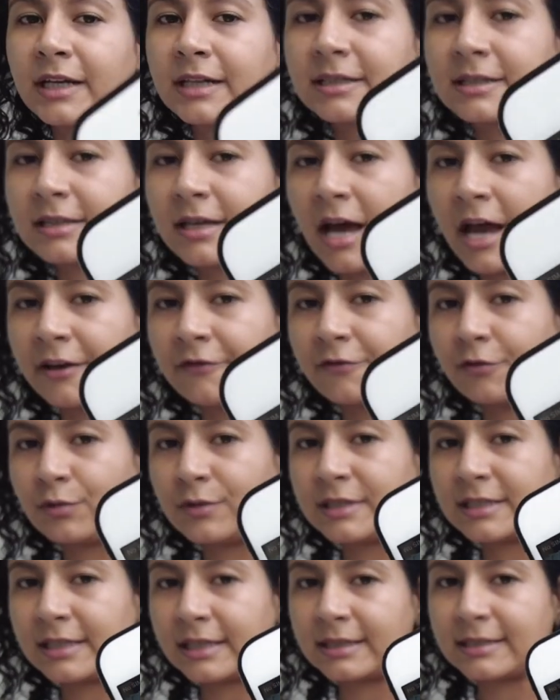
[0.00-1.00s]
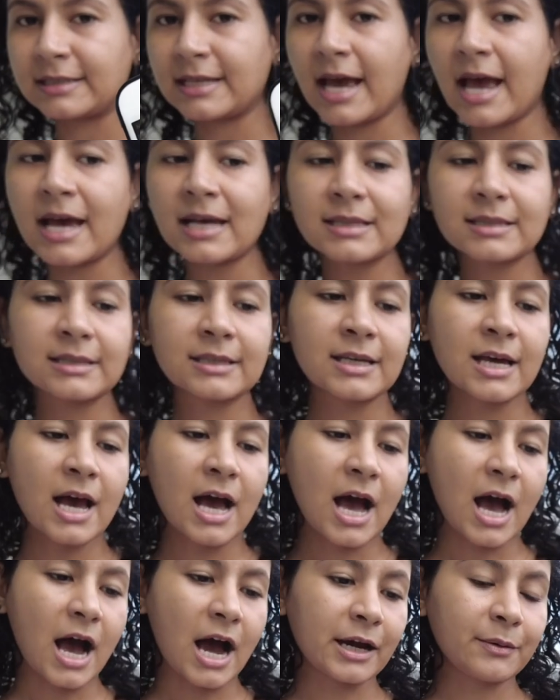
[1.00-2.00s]
It's an iPhone 6s.
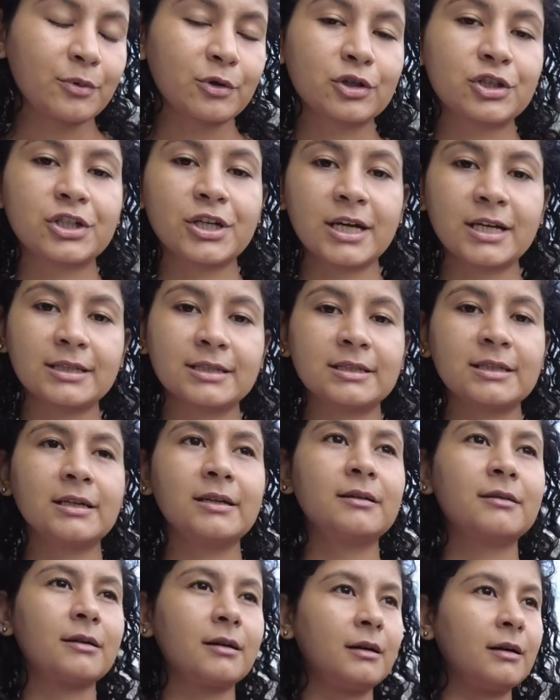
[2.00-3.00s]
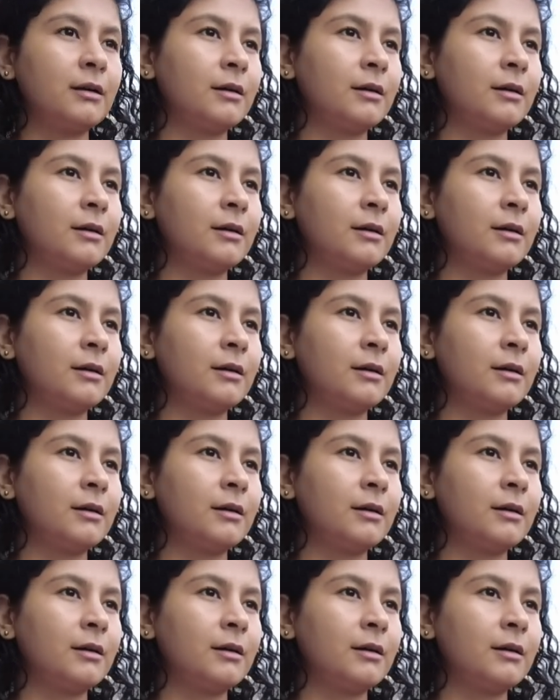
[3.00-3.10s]
I purchased it